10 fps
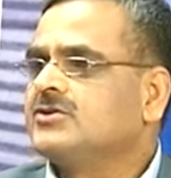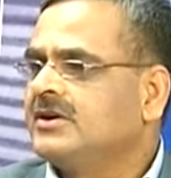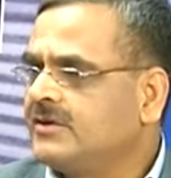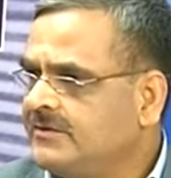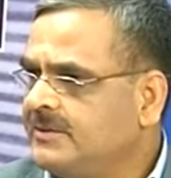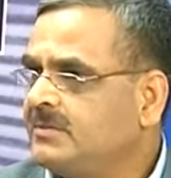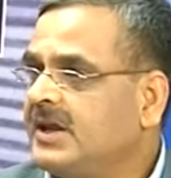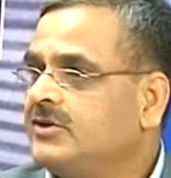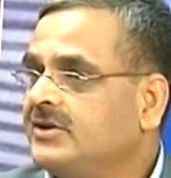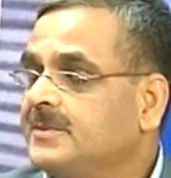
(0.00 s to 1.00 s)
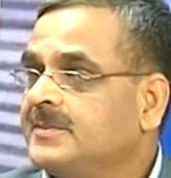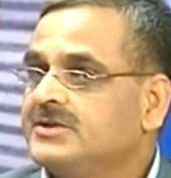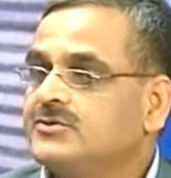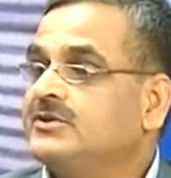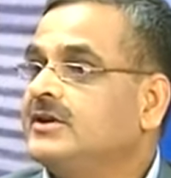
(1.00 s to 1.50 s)
or even any other place,
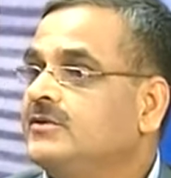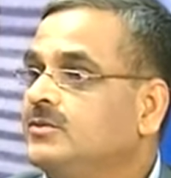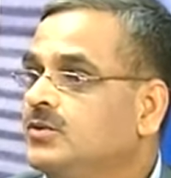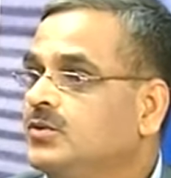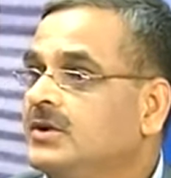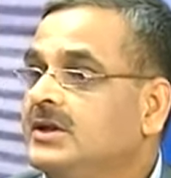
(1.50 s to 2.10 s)
so they will move.